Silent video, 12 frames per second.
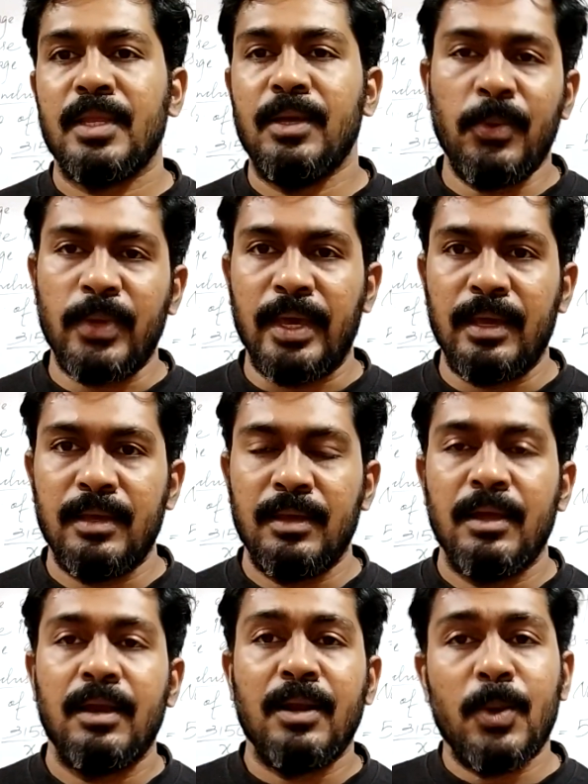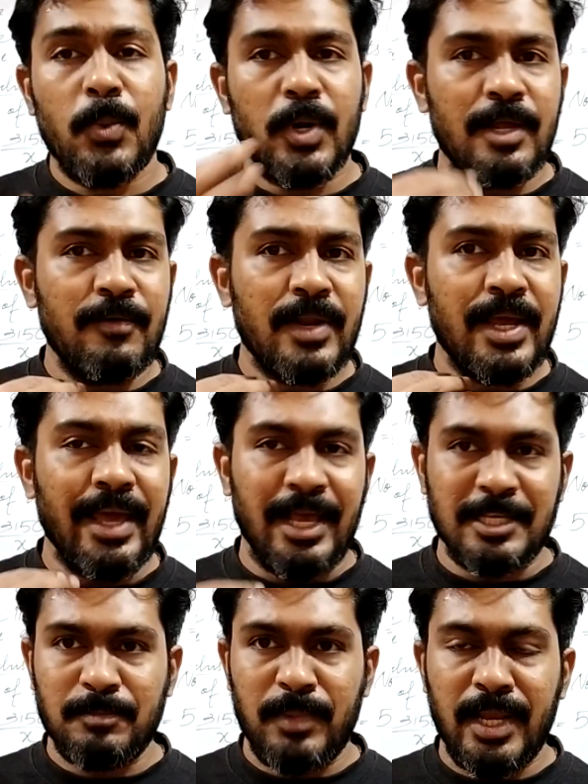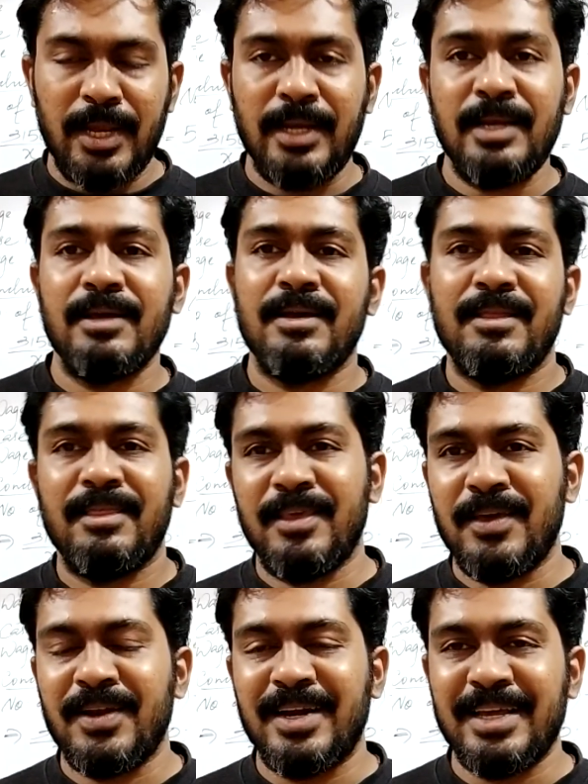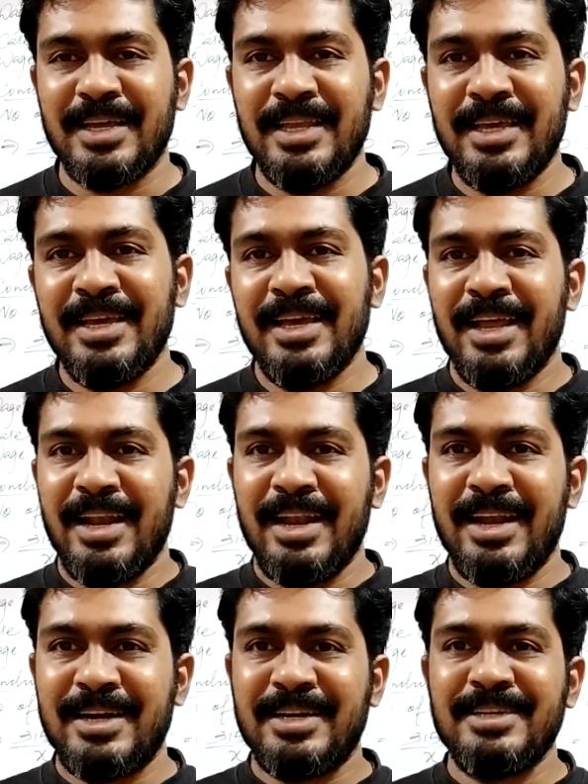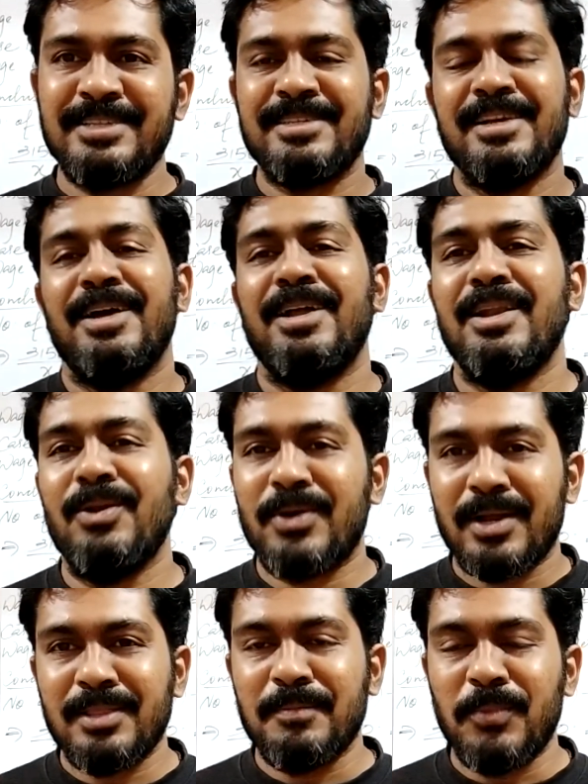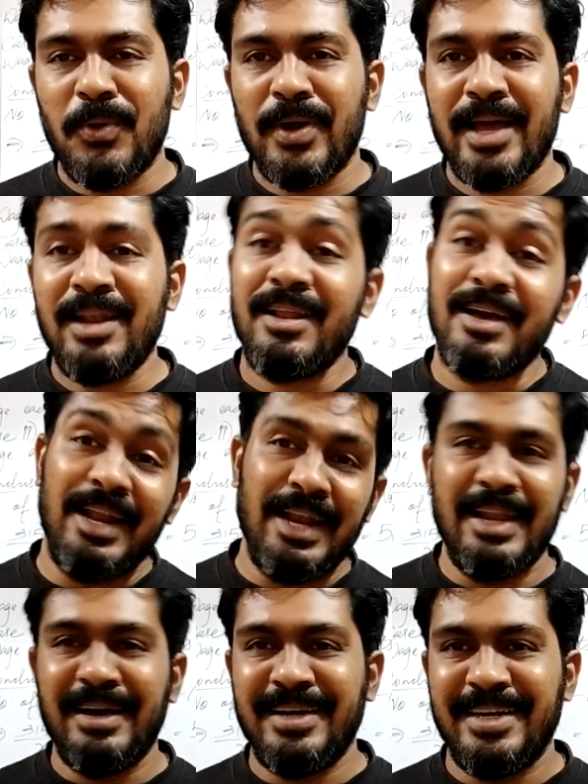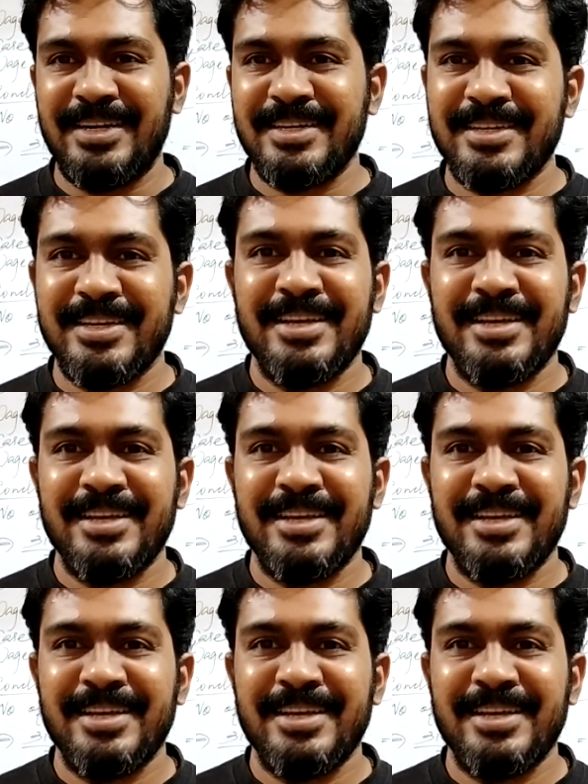Okay. Now whatever I explained theoretically, let us look on the board and learn it.